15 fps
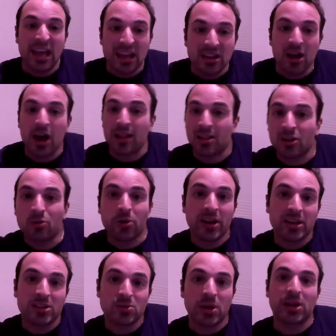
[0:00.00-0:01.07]
not the
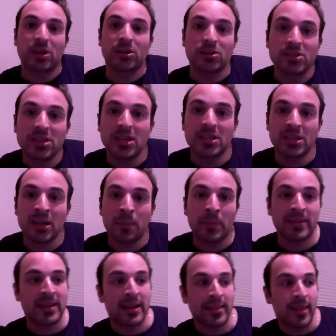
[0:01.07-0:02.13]
greatest regular season,
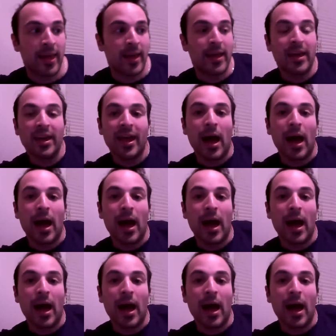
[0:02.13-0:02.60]
but then they